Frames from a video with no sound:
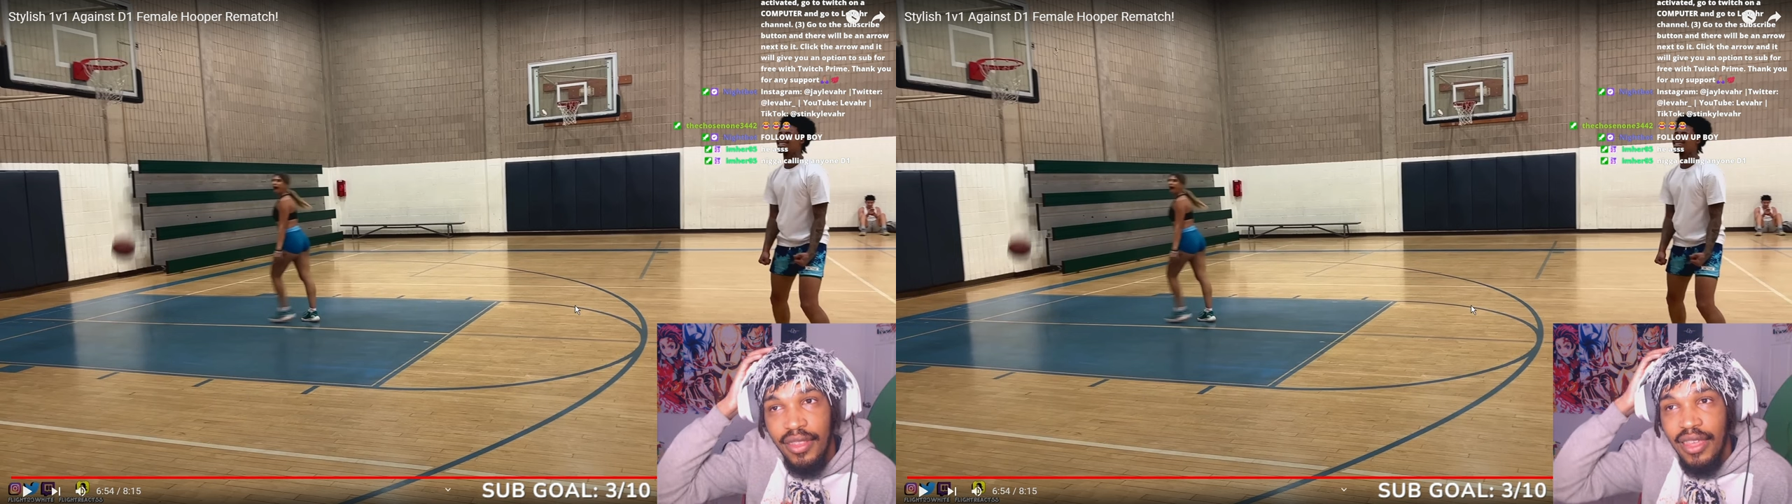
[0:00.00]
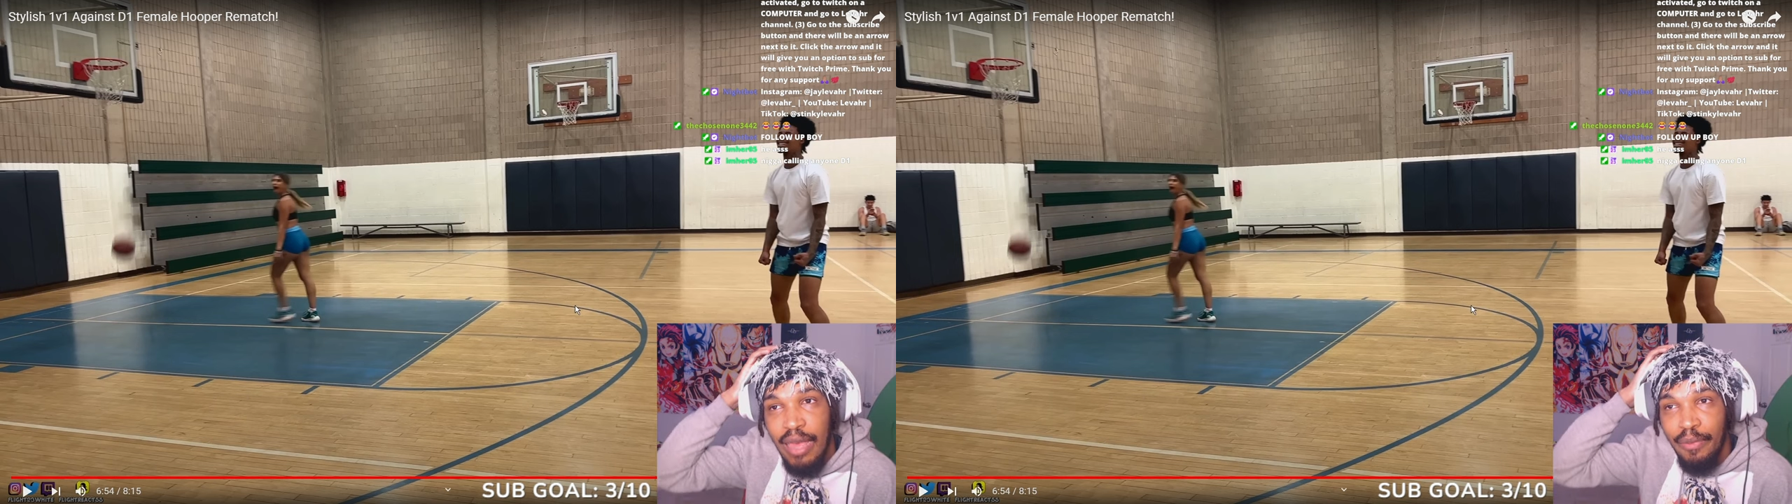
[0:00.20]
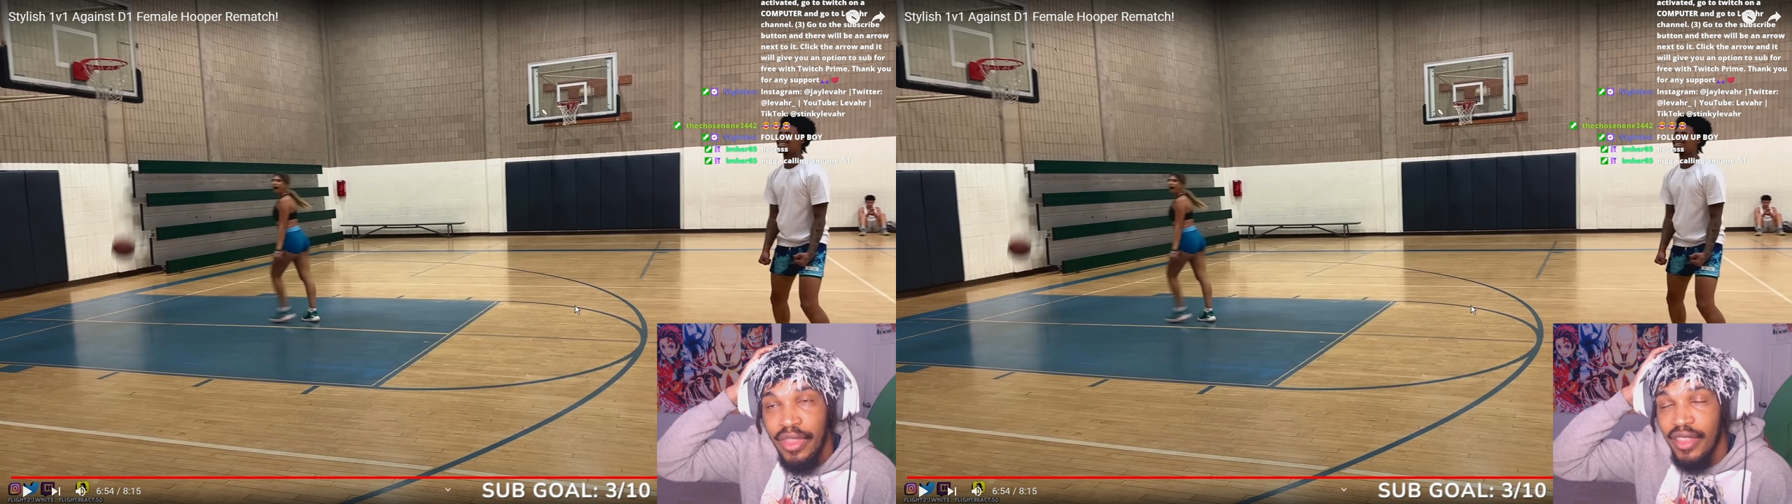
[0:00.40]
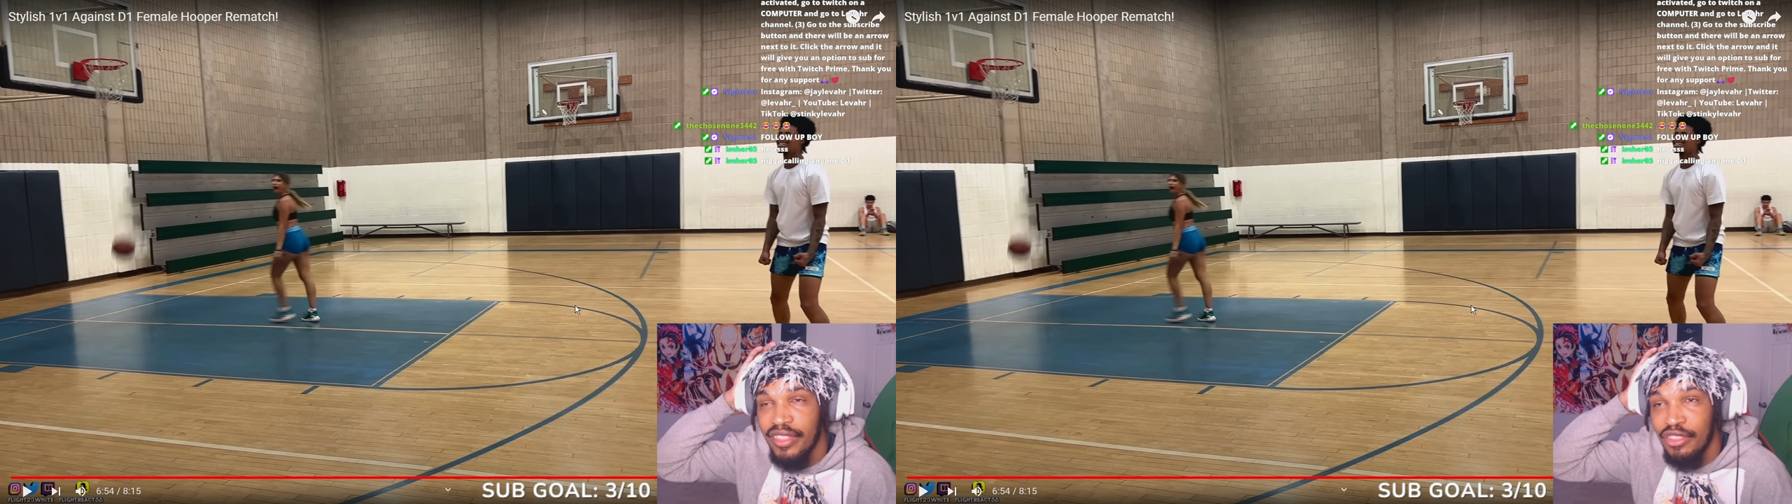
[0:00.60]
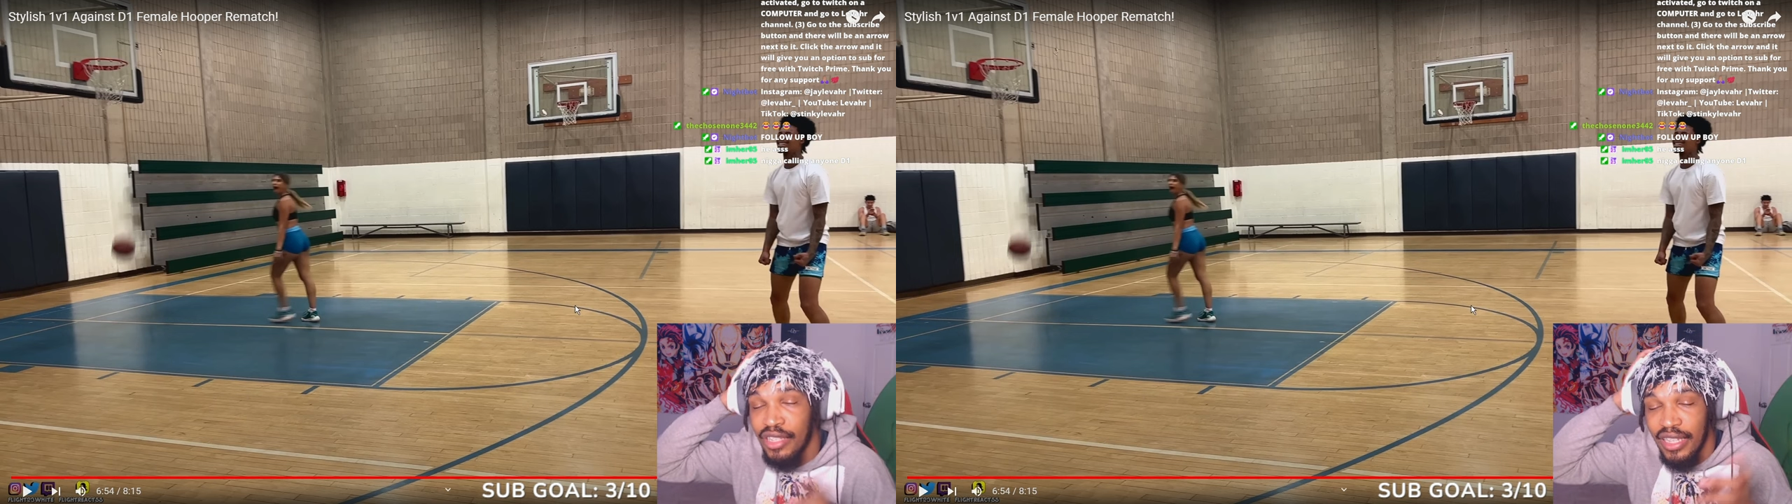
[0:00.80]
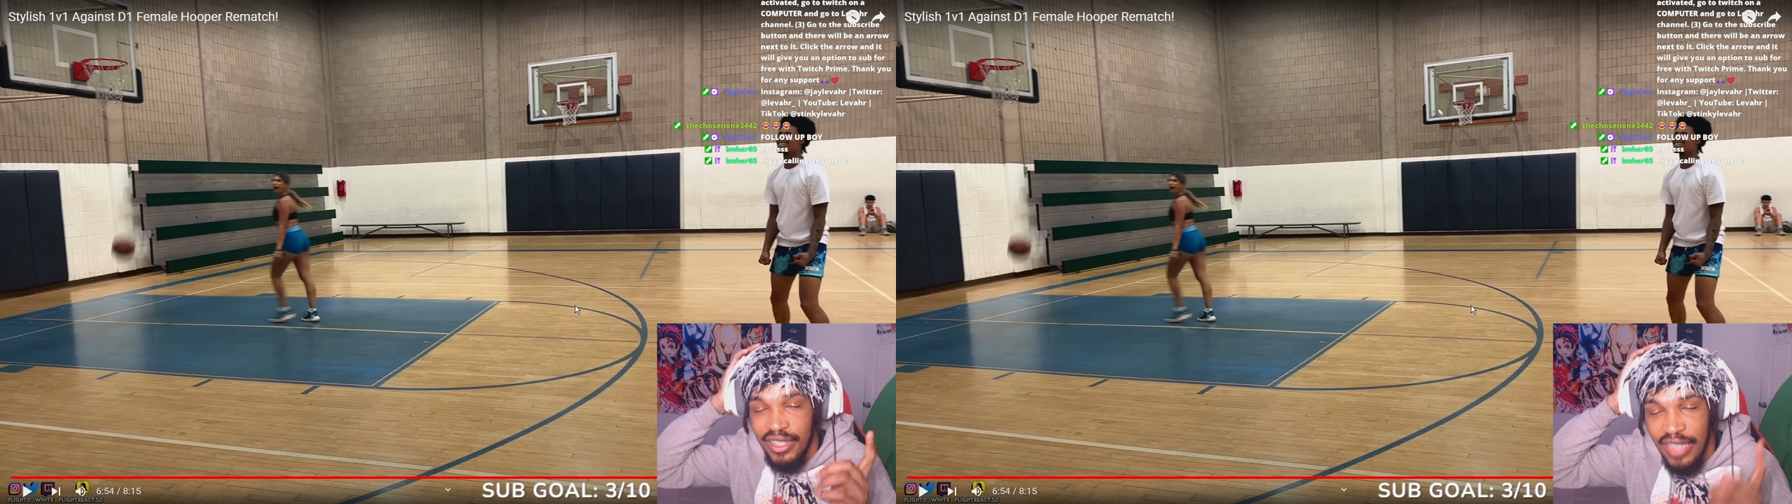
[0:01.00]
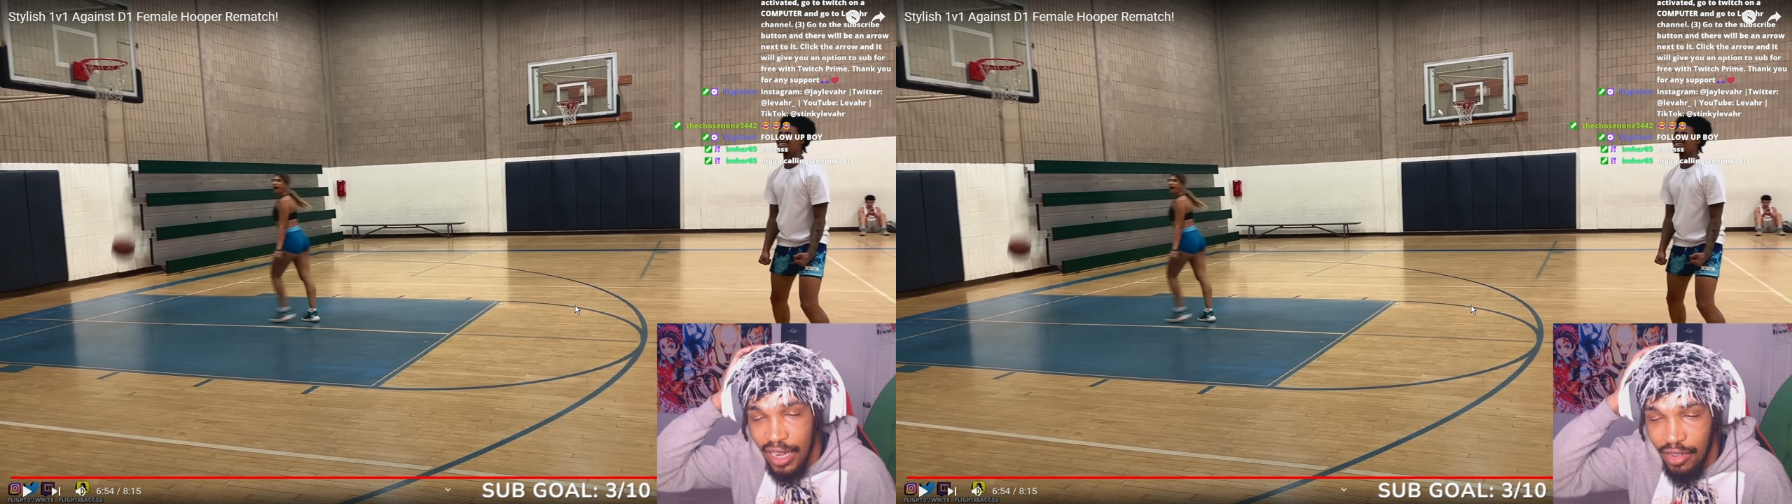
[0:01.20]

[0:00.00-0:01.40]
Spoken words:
do you see the title?